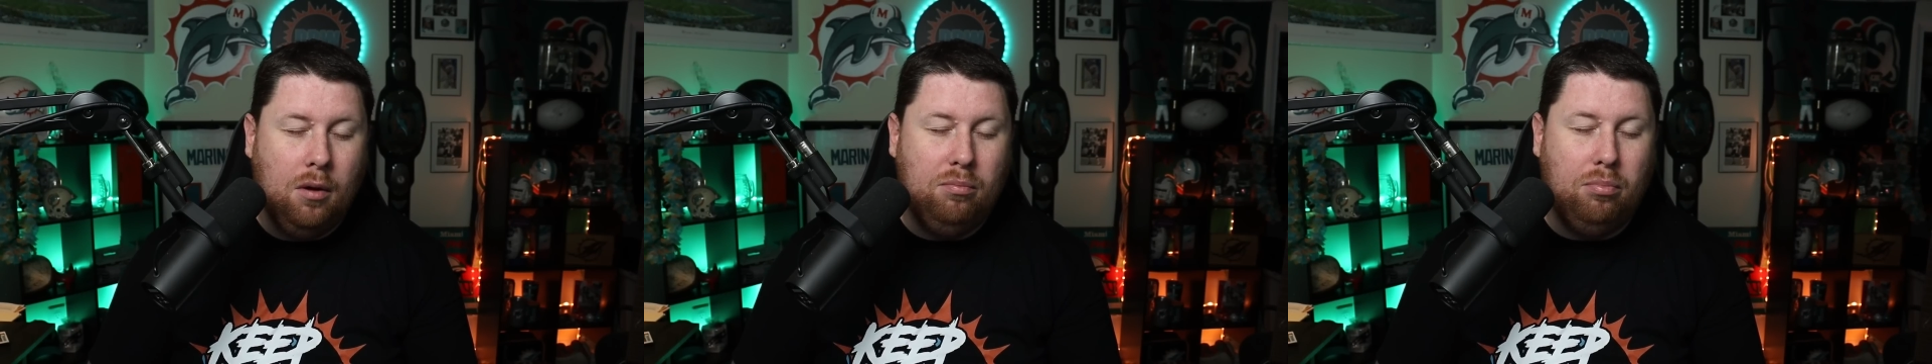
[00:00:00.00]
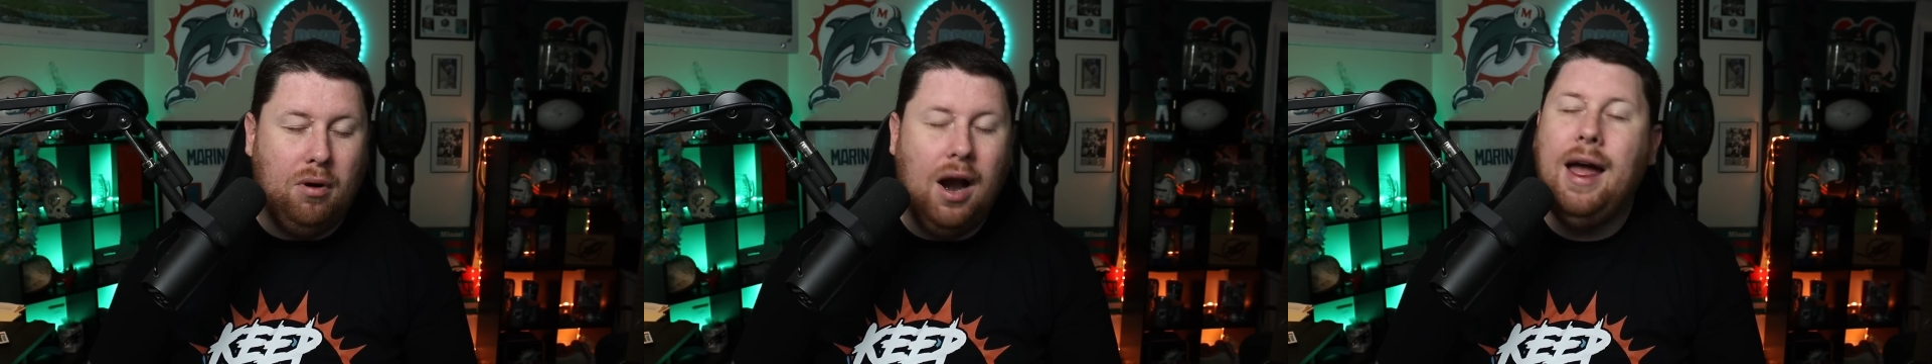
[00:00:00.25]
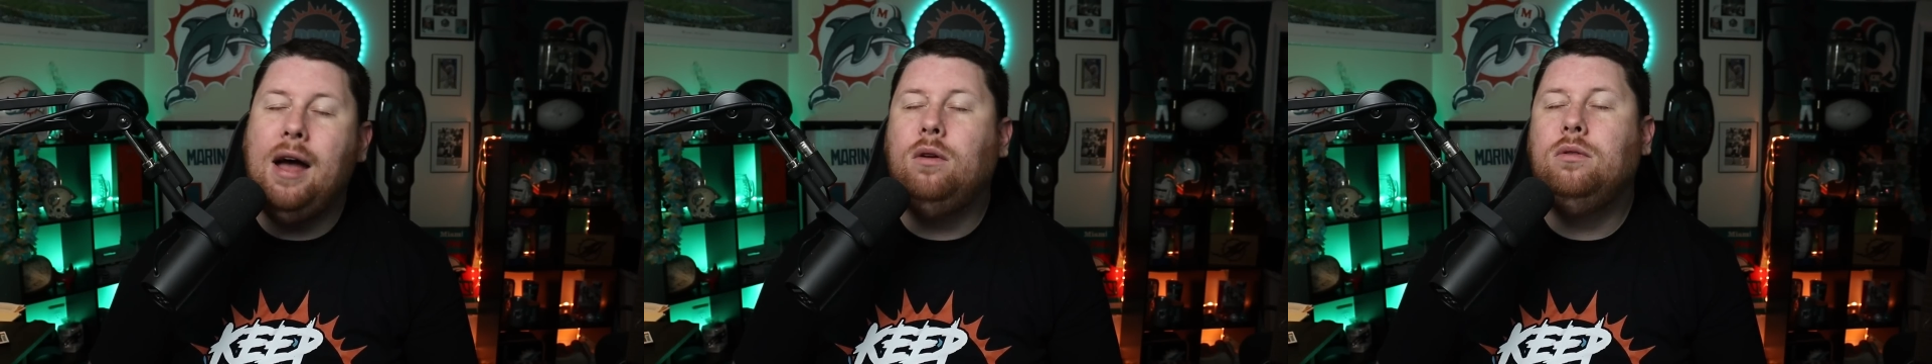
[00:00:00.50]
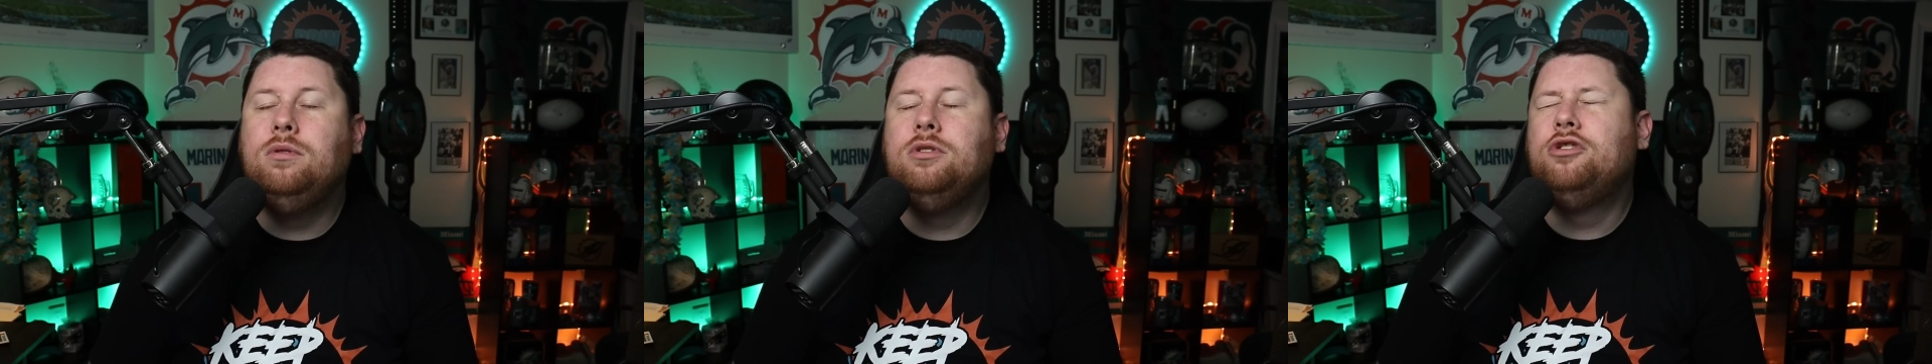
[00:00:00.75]

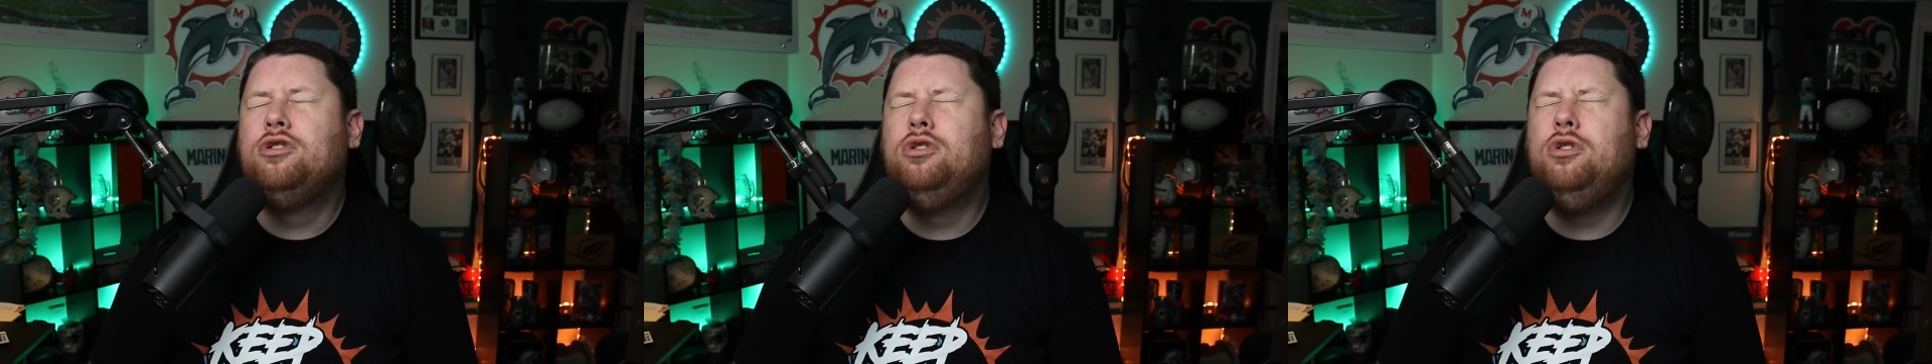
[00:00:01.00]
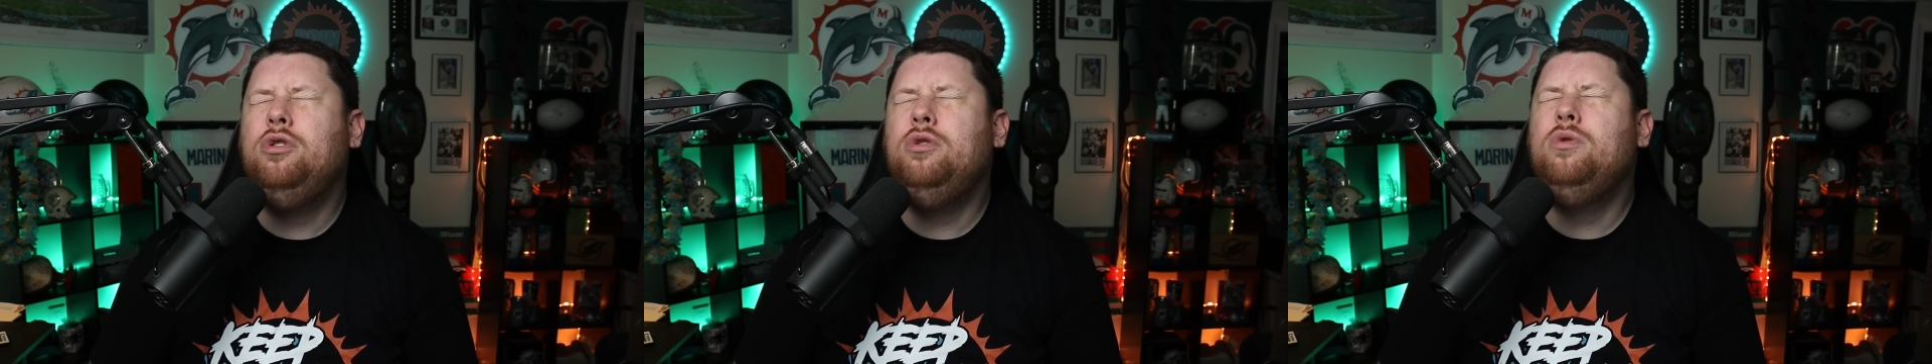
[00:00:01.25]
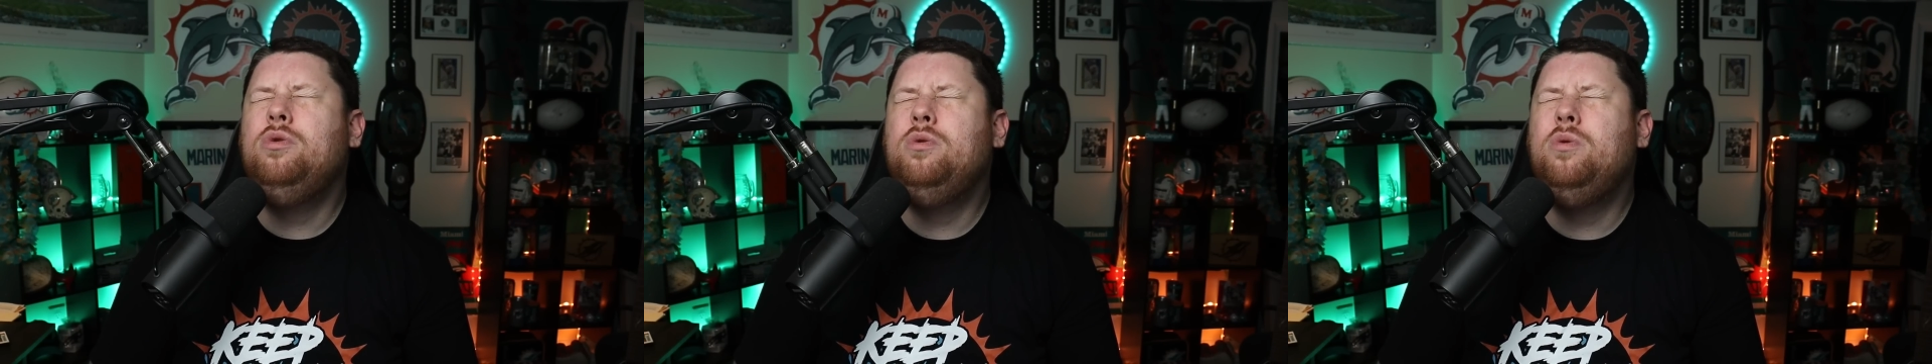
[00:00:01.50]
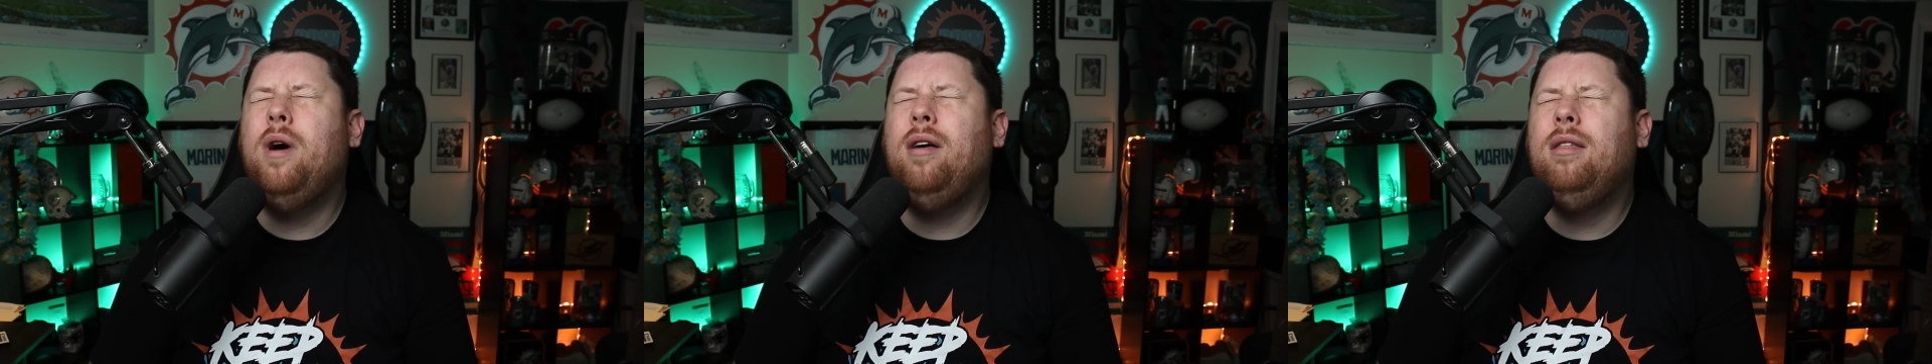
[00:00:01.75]
Browns
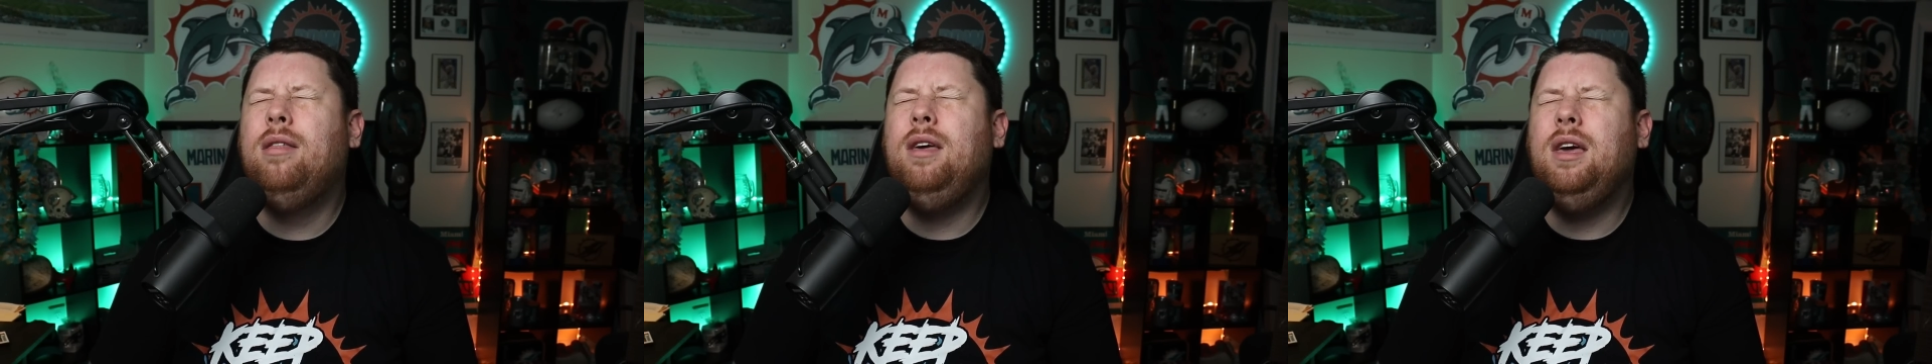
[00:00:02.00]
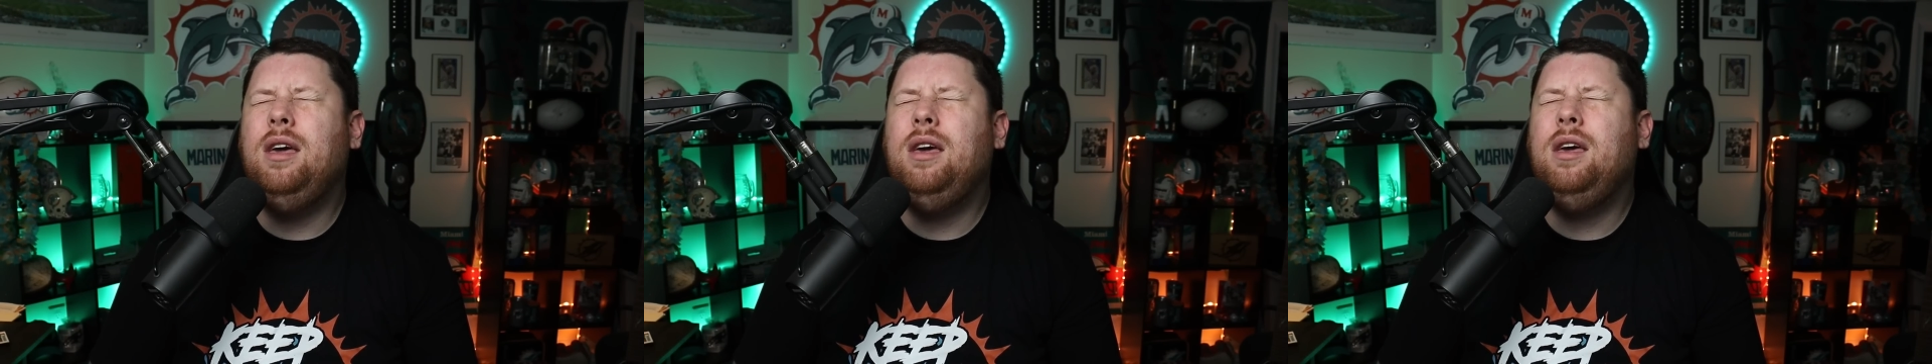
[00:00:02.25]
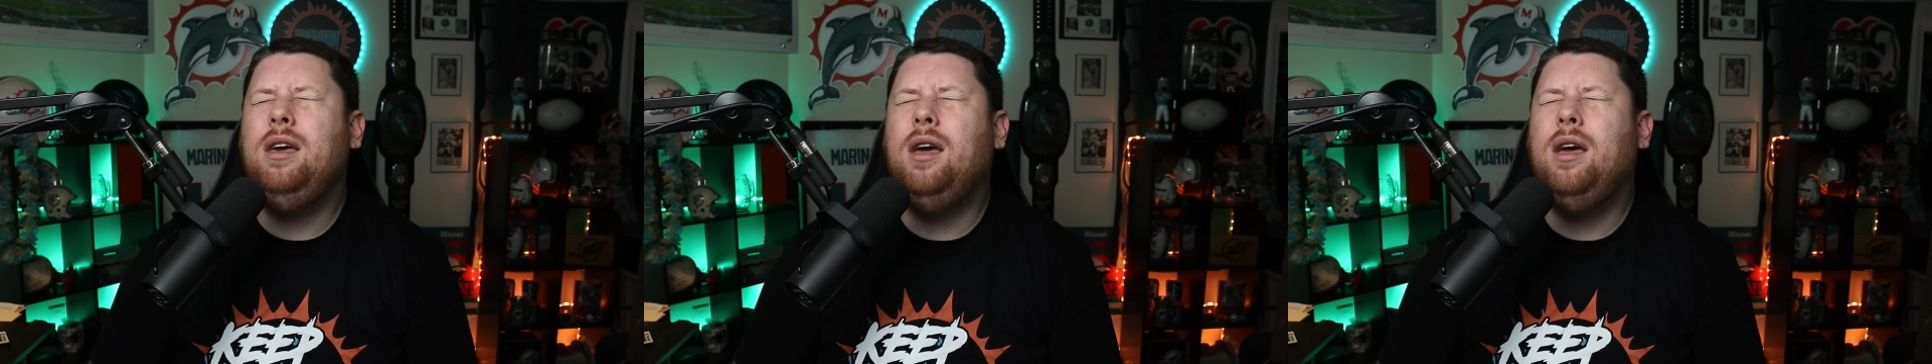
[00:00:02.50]
to the.